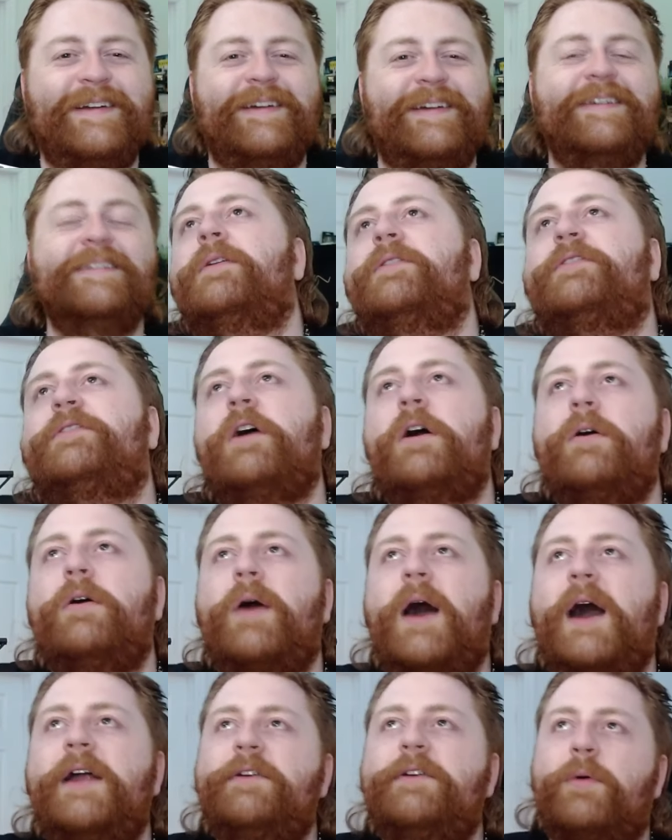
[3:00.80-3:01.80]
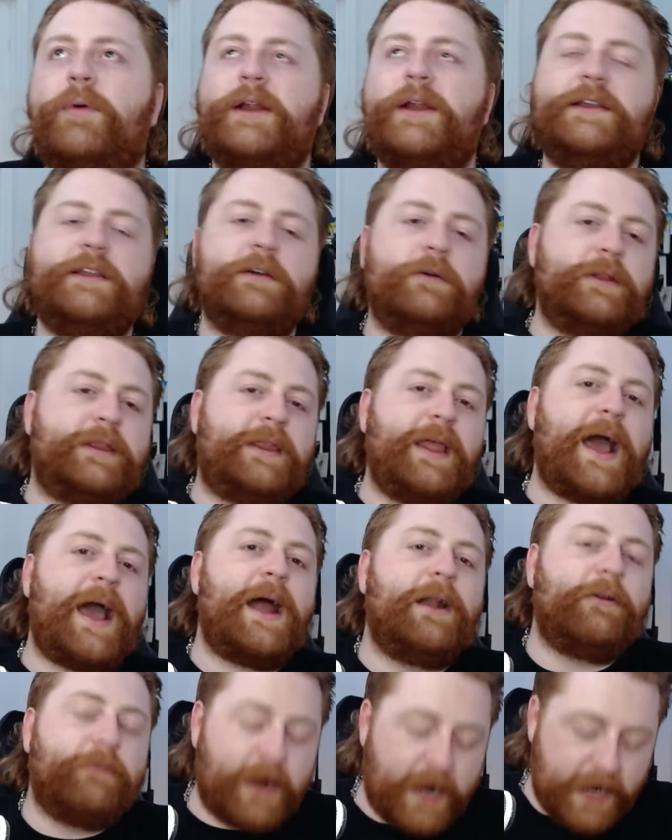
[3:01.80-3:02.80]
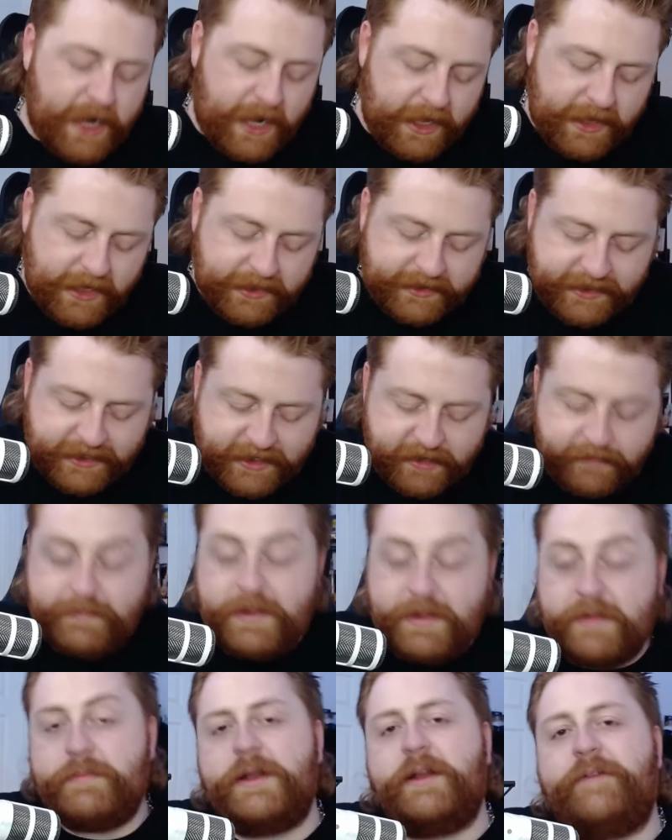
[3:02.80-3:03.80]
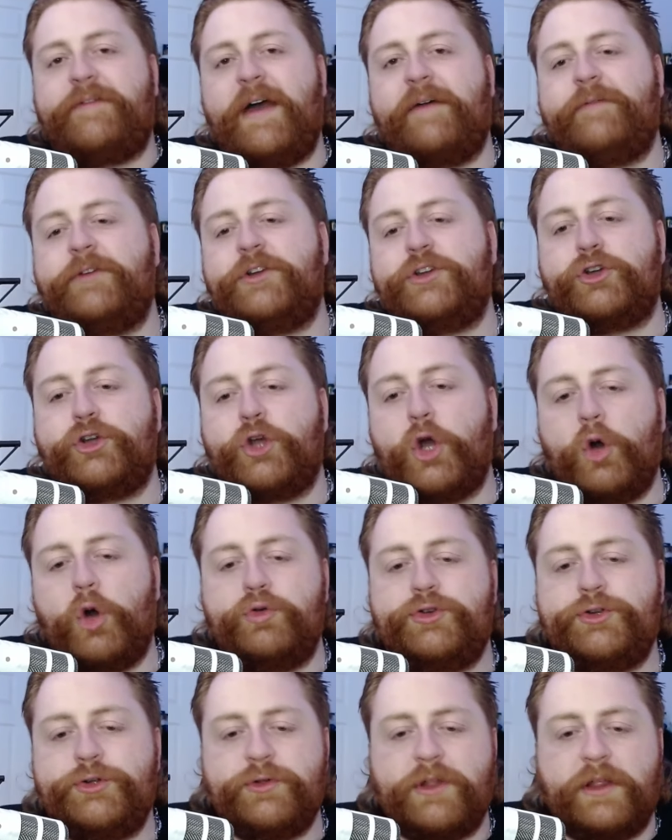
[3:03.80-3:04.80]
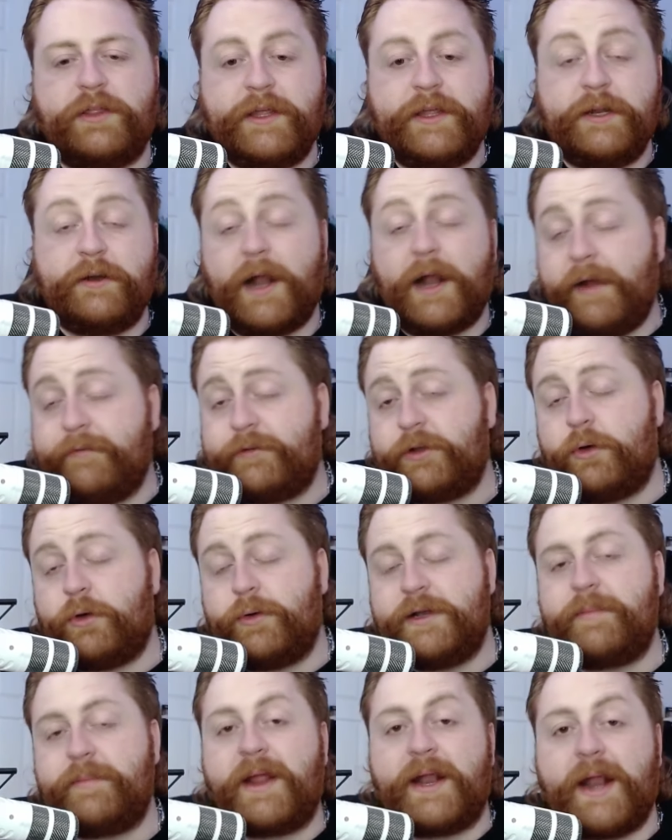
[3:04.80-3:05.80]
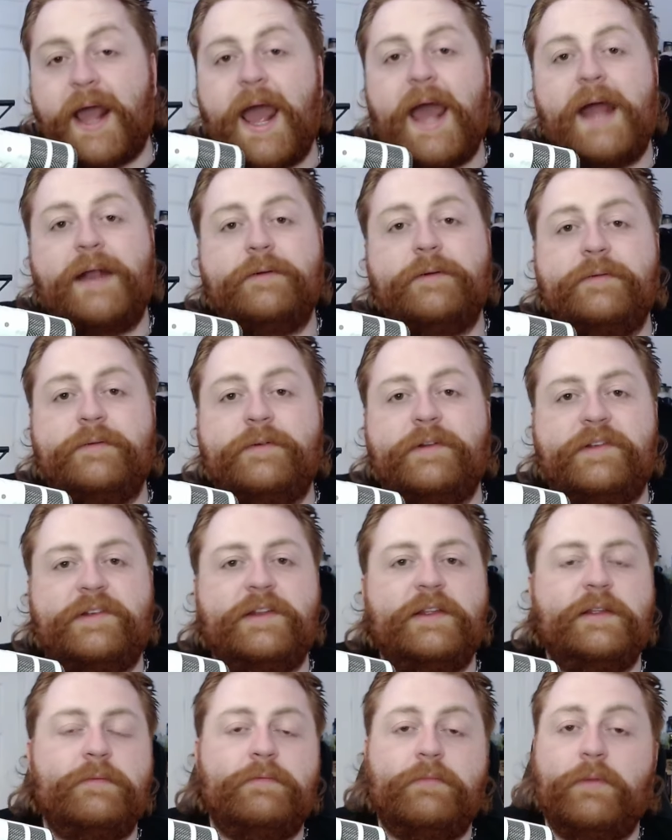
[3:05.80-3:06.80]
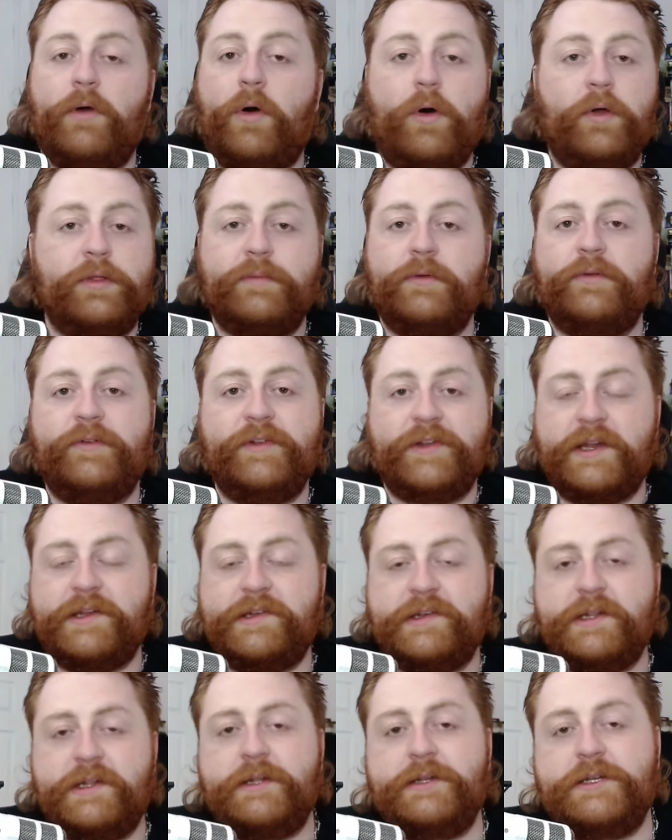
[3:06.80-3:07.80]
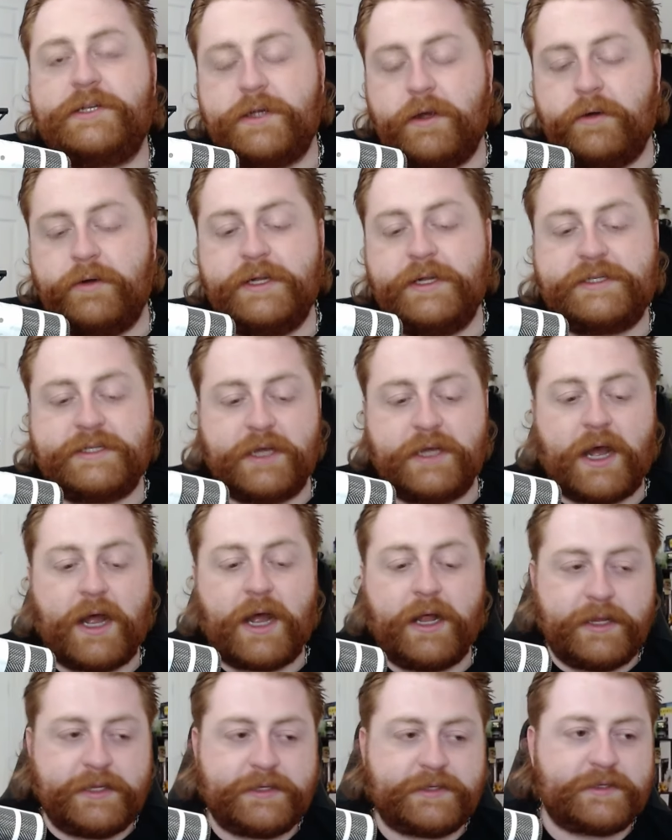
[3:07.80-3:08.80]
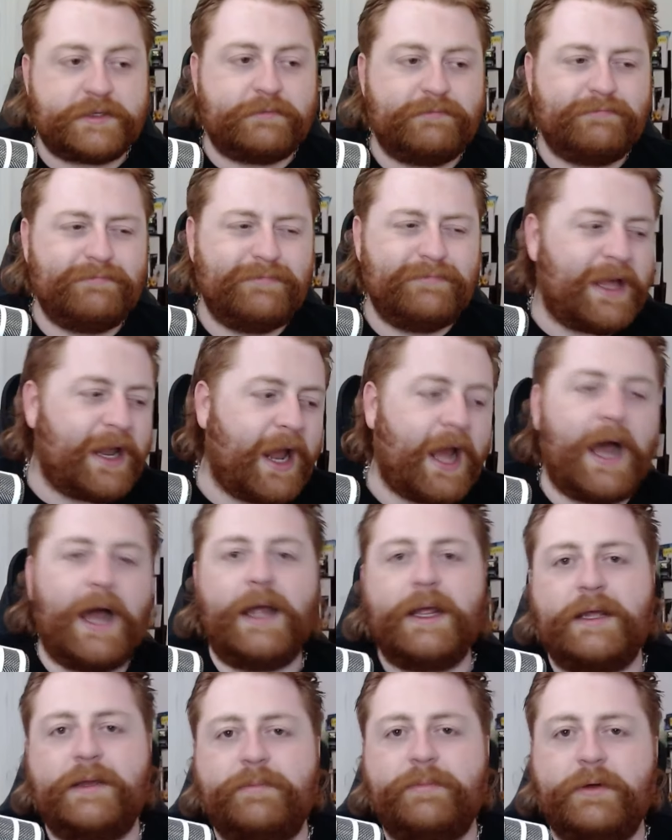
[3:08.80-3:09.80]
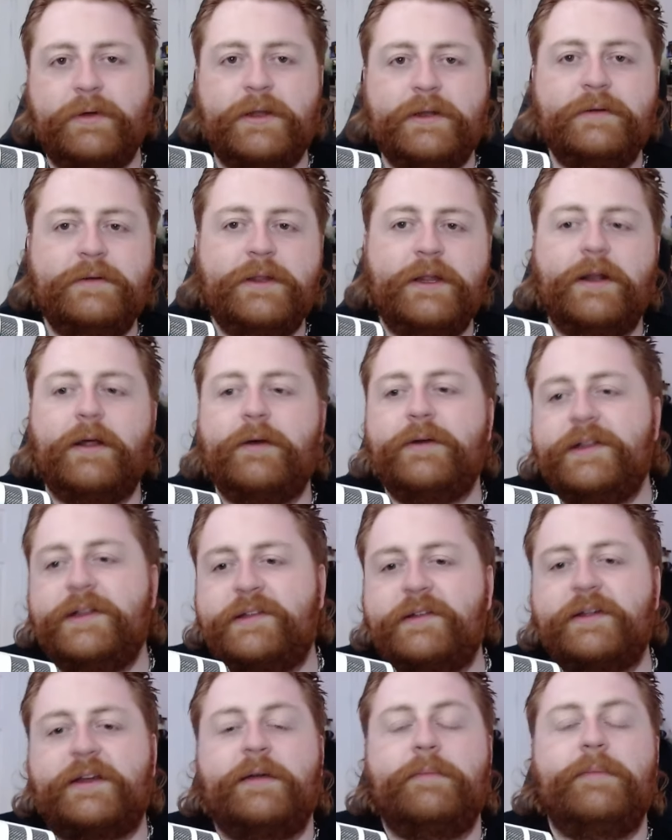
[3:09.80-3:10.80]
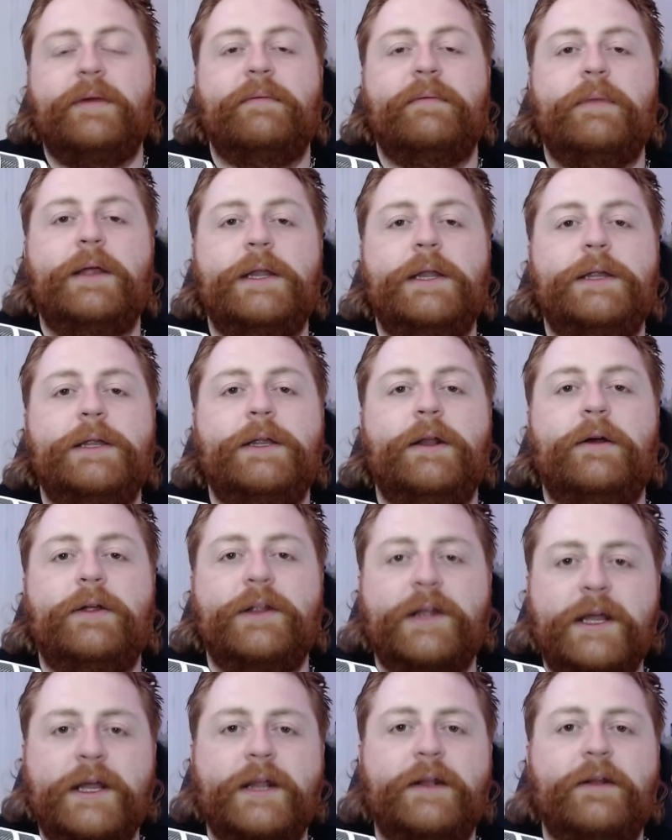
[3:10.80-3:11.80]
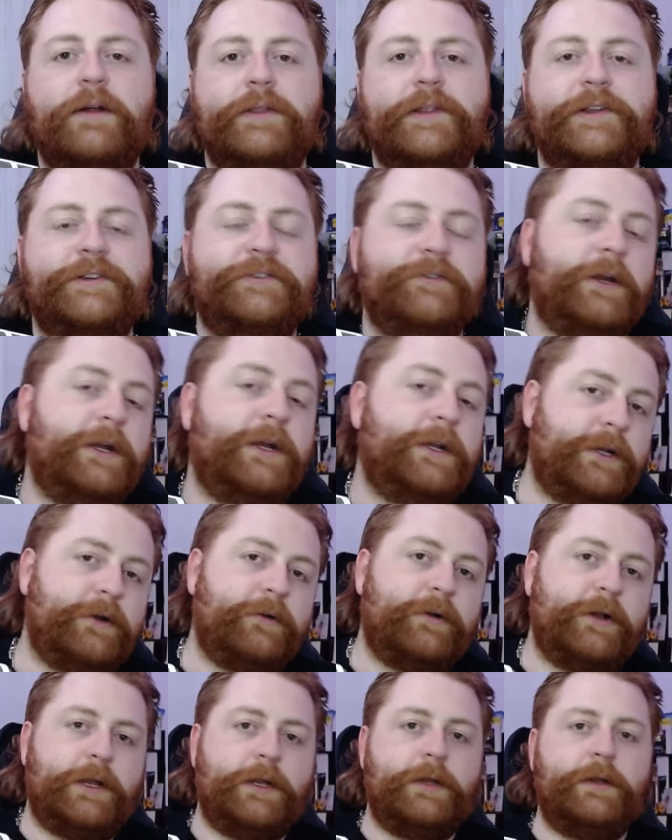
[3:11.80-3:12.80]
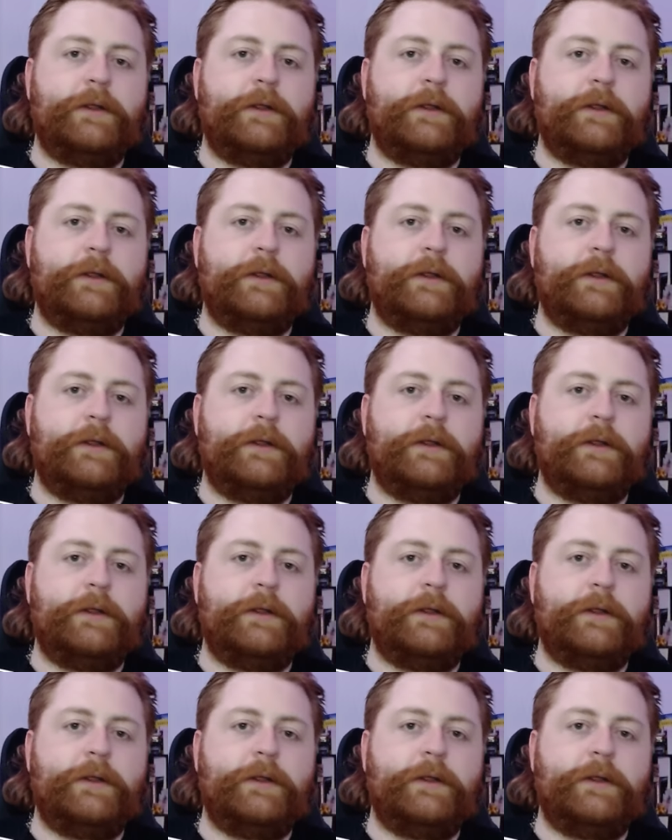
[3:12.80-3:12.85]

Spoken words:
So I don't want to deal with that, right? I like the commitment of having to go to the theater. I have to go into Manhattan to see all the movies I see. So it's not a hike, but, you know, it's a commitment. You know, you're getting on the train and going in.